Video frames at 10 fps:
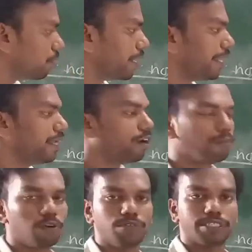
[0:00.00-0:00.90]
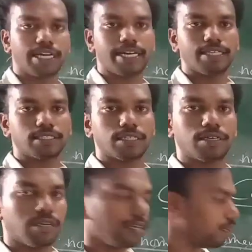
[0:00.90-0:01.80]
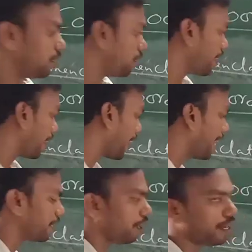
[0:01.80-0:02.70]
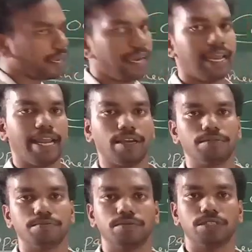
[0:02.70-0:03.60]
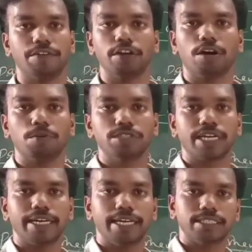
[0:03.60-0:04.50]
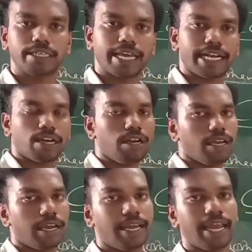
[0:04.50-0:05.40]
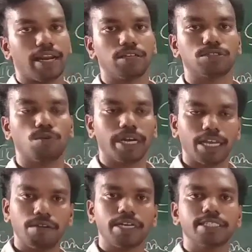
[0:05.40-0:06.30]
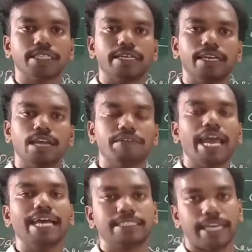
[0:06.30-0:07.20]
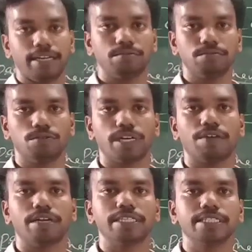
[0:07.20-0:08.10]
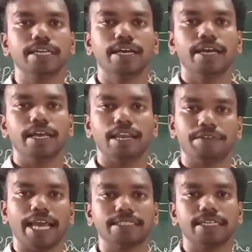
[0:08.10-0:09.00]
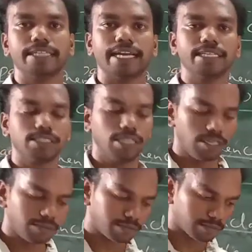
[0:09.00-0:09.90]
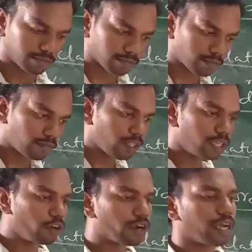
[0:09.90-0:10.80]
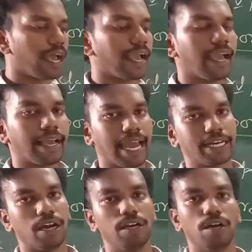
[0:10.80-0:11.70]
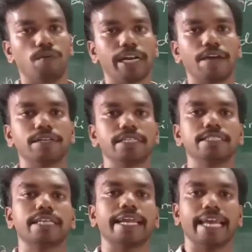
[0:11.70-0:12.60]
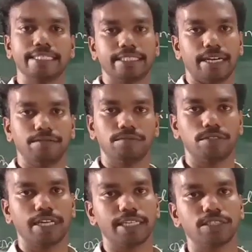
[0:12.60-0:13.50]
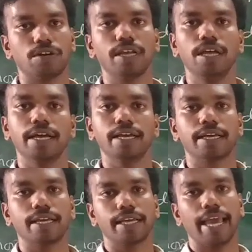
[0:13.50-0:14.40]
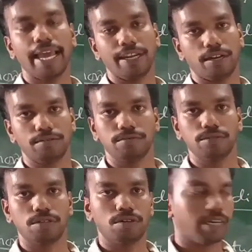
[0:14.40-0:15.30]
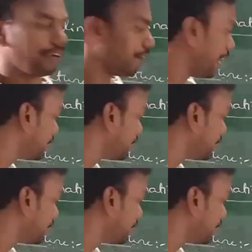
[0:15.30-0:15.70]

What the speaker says: any compound which contains cation and anion. So every compound which contains a cation and anion. So whatever it is in left hand side, that is your cation. Whatever it is in right hand side, so that is your anion. So left hand